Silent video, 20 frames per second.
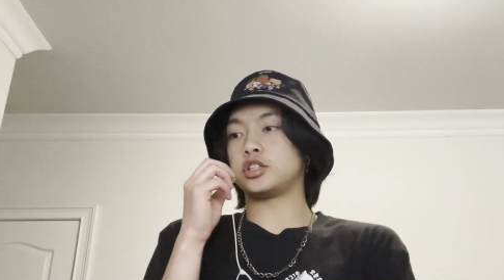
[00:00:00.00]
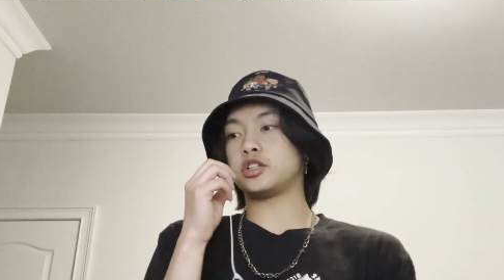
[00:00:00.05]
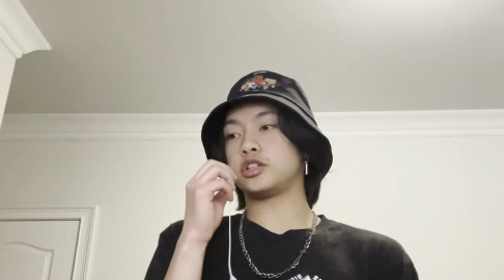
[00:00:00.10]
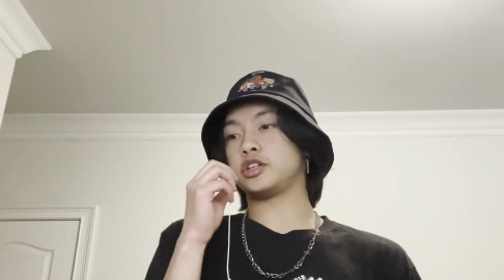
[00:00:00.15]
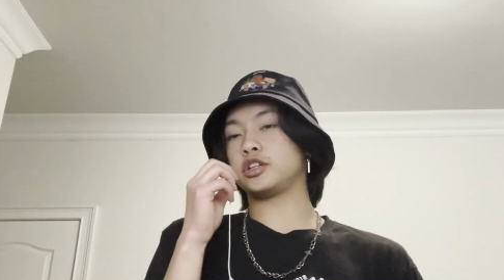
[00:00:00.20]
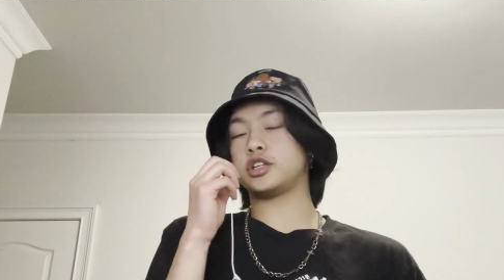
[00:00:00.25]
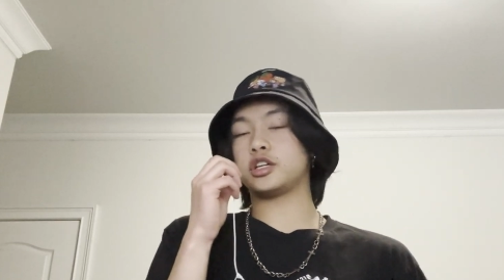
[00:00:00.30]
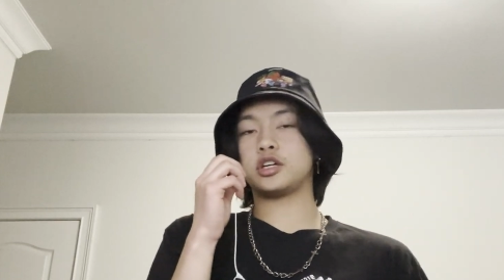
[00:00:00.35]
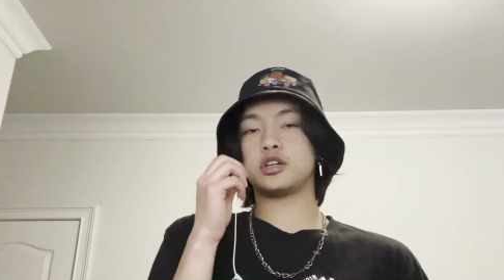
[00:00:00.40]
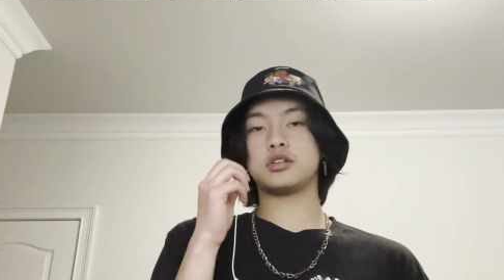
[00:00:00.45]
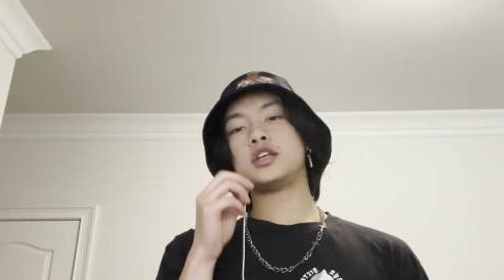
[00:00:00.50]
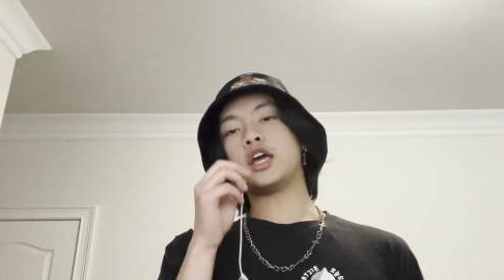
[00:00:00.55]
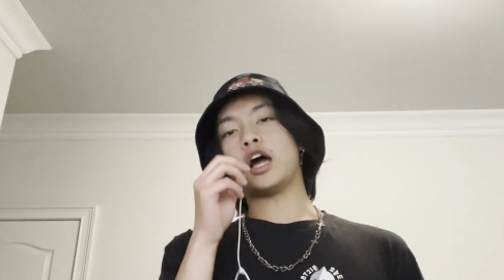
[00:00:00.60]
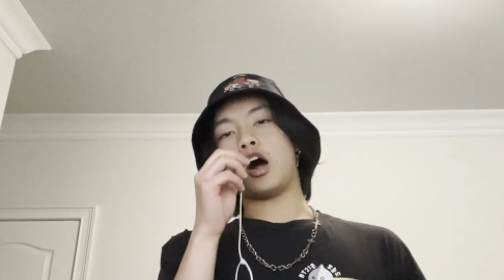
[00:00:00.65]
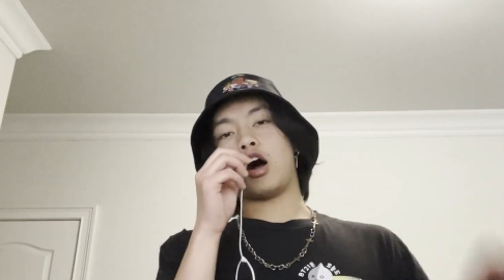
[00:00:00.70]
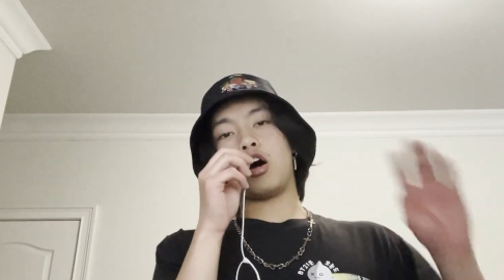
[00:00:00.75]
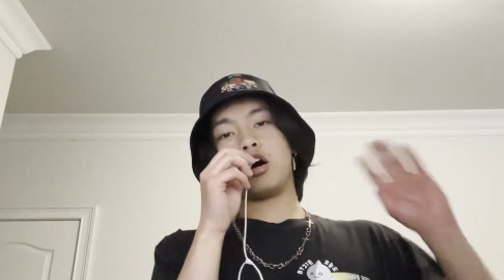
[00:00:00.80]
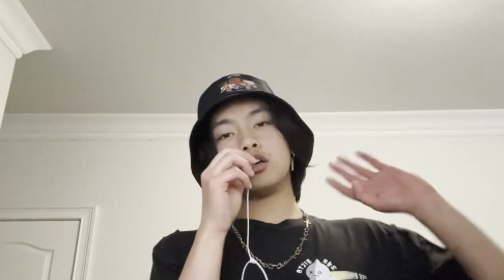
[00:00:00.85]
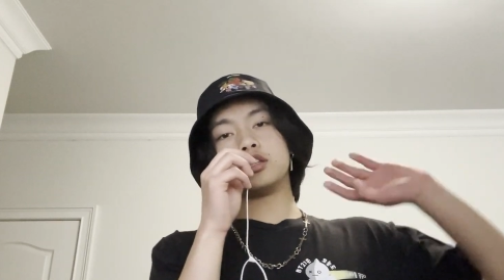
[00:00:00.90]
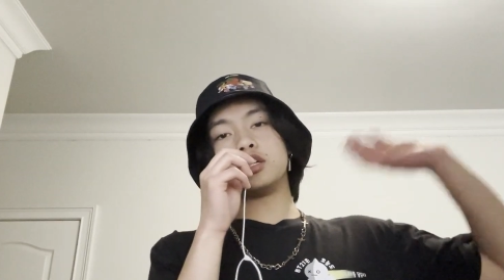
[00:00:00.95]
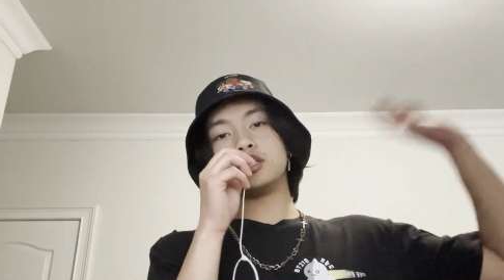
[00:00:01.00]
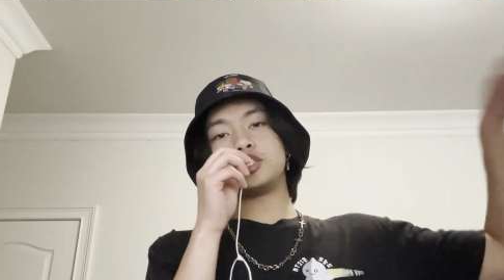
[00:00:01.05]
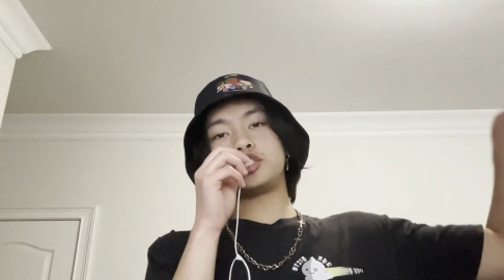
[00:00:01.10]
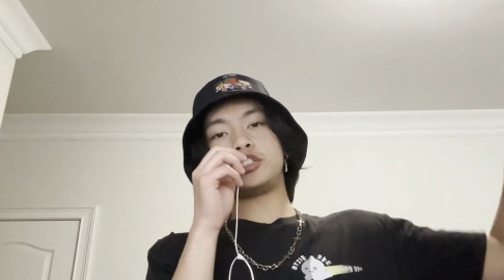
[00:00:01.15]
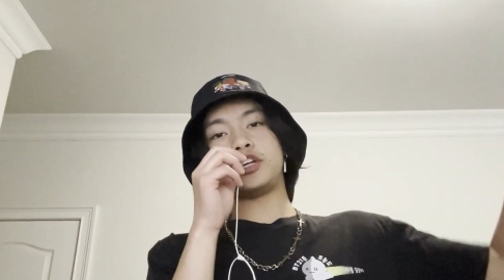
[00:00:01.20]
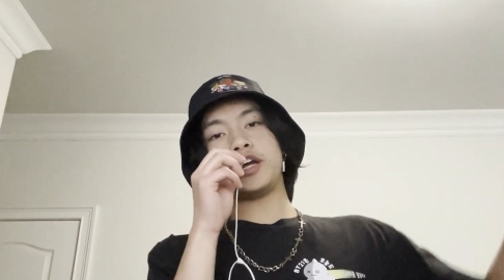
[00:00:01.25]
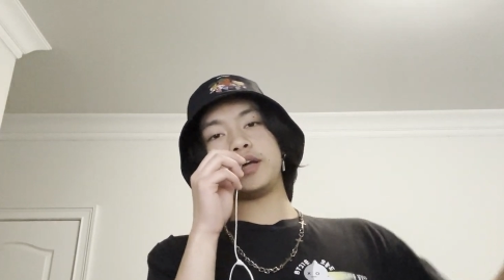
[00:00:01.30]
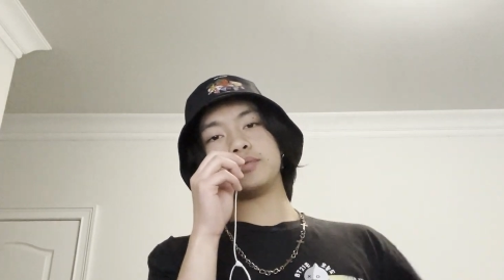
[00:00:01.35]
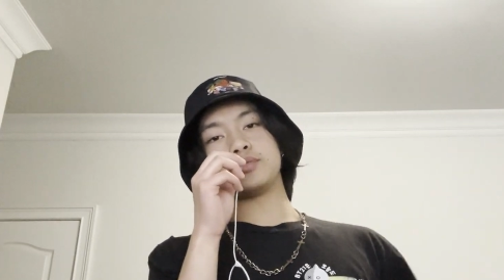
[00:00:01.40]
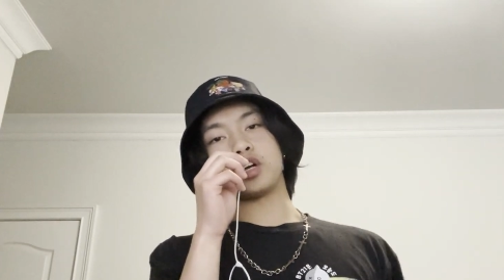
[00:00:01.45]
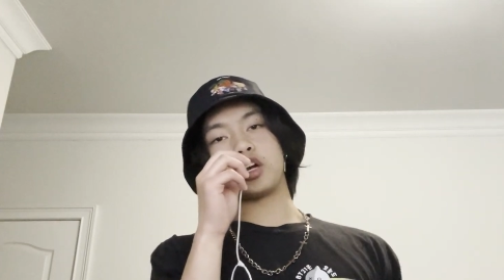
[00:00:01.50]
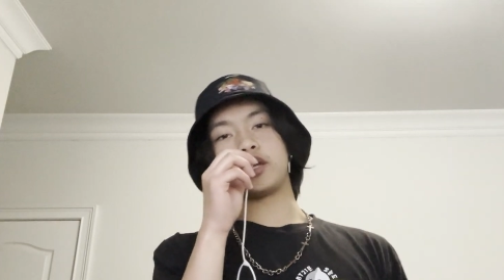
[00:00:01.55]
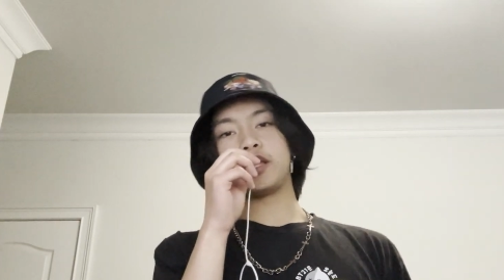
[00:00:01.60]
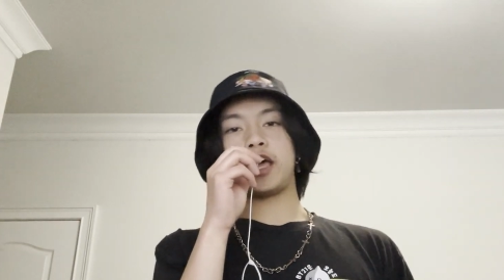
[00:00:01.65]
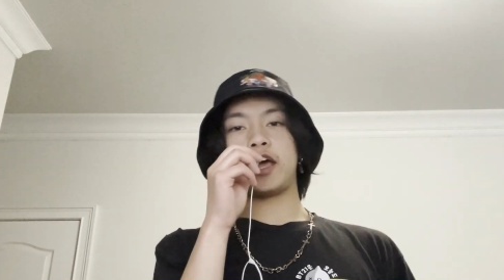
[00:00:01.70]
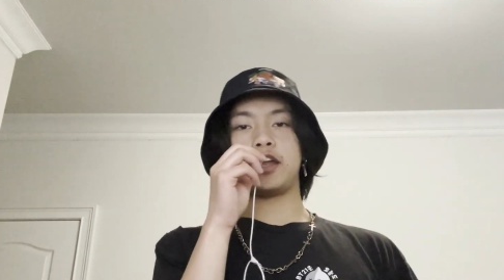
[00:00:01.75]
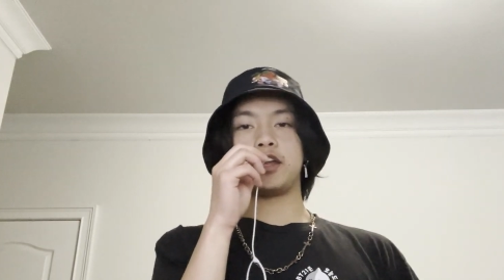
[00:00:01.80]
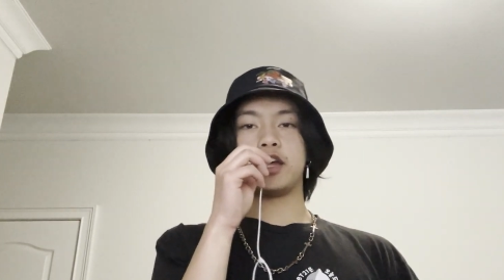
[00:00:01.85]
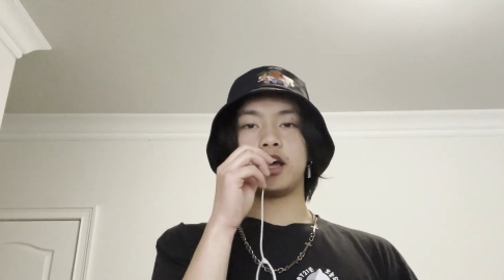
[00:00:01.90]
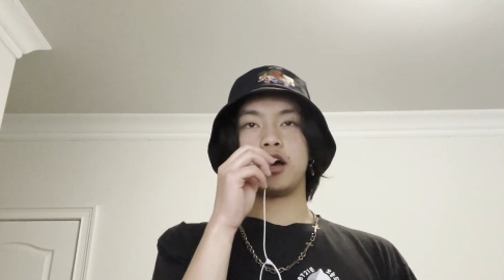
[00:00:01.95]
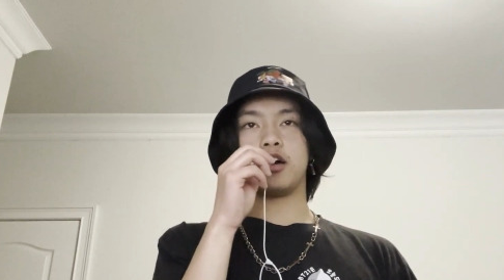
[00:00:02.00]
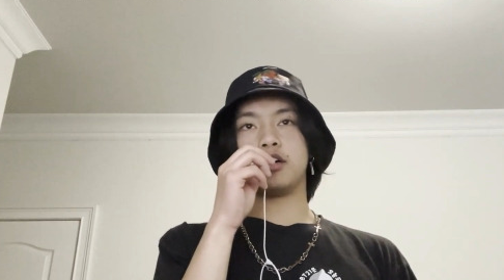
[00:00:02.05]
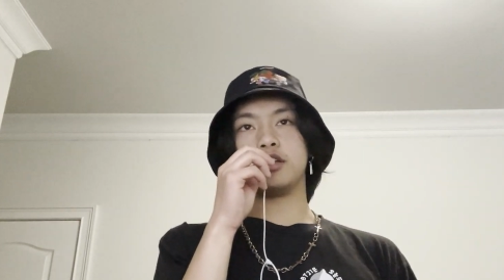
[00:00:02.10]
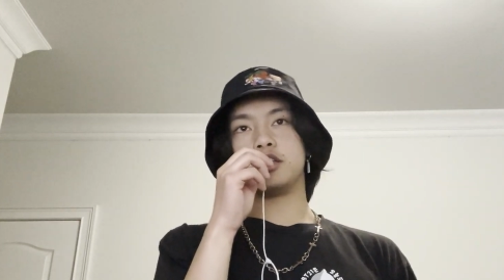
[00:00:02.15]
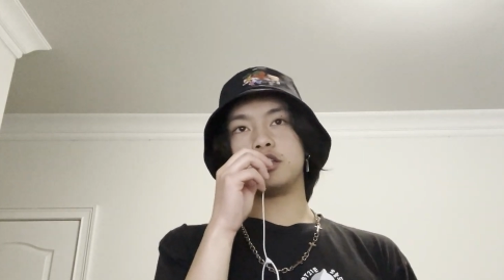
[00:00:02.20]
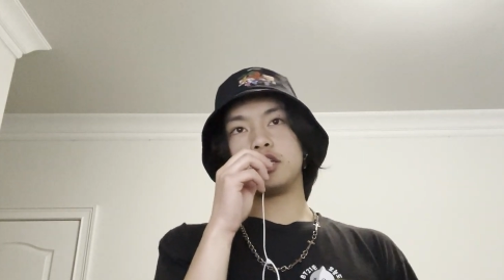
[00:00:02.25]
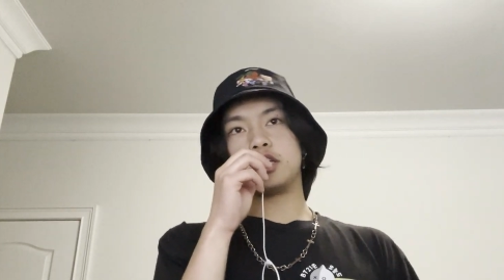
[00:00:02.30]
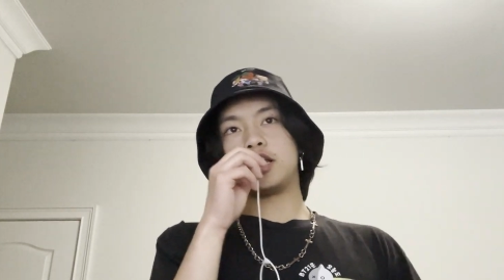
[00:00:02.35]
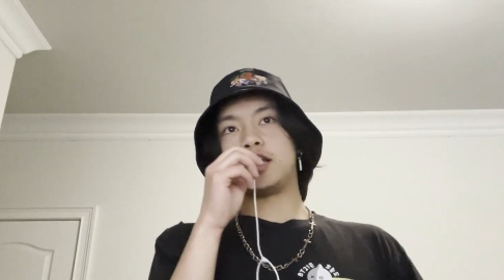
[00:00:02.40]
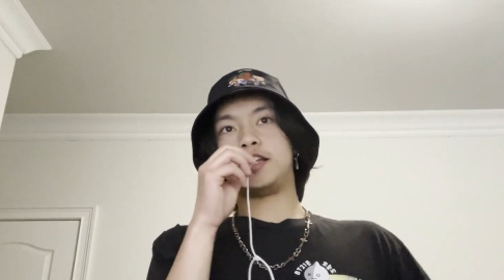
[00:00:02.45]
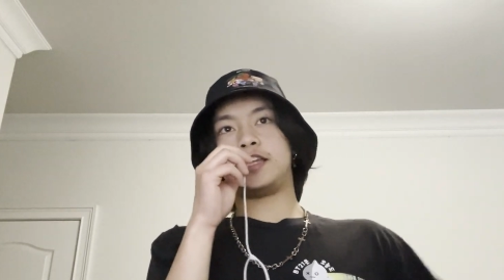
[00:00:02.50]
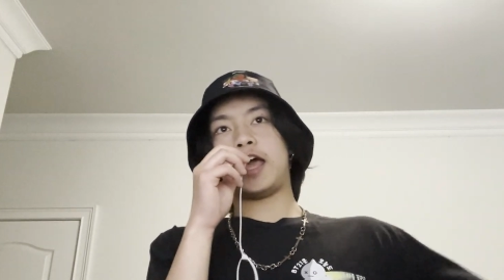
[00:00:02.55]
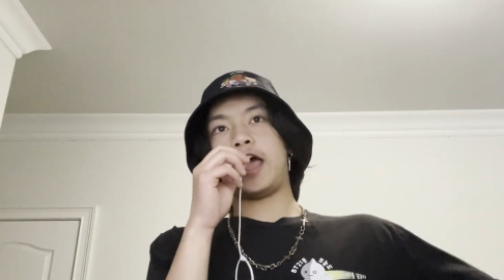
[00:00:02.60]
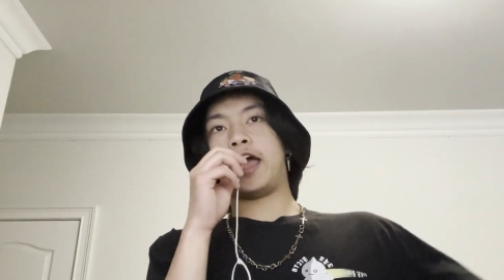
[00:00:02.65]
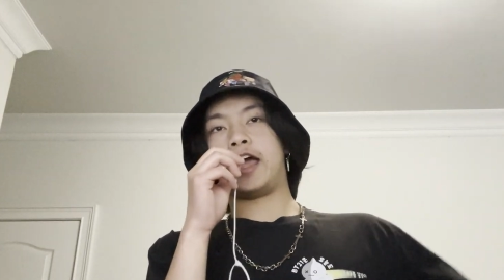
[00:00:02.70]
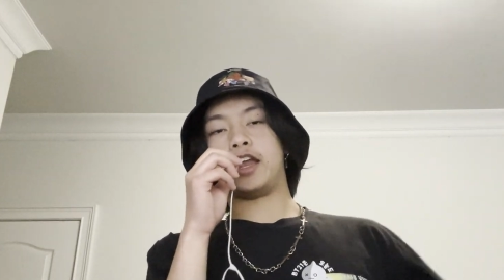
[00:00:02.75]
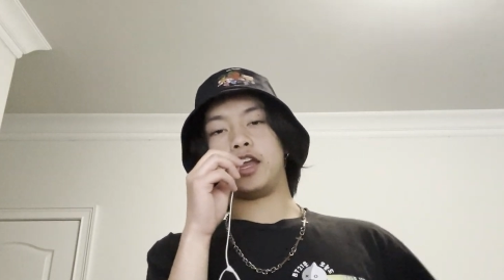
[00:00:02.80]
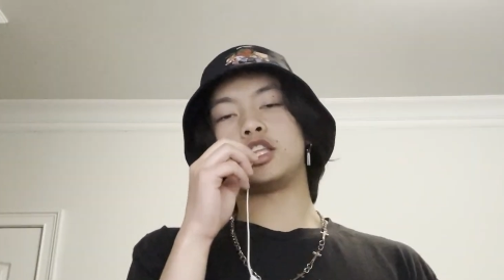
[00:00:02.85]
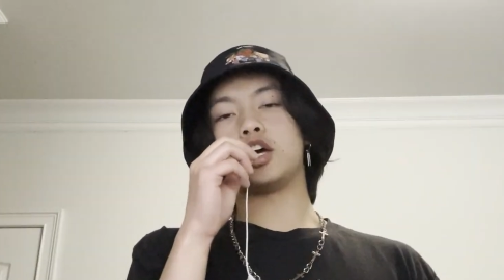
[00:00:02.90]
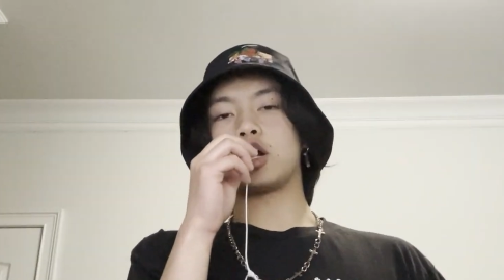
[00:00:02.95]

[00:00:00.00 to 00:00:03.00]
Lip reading: Yeah, all those dreams are dead now. Dead.